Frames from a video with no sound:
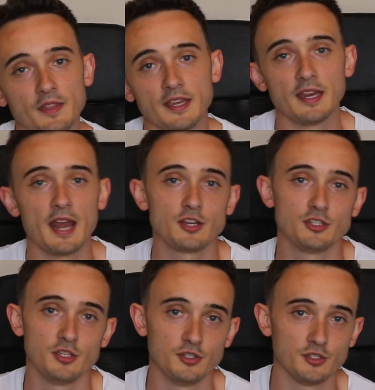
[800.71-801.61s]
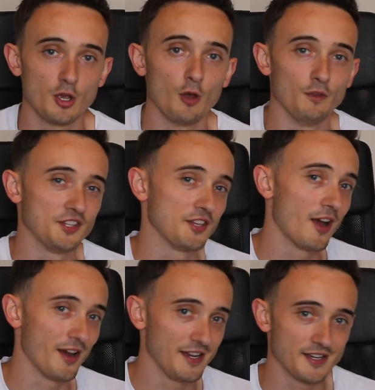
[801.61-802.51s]
the connections on the
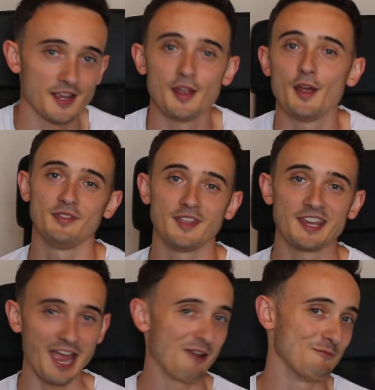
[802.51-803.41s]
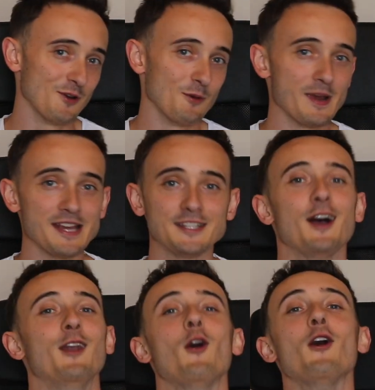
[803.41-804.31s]
side. The camera, which
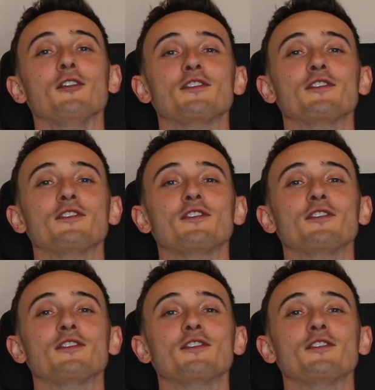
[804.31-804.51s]
a lot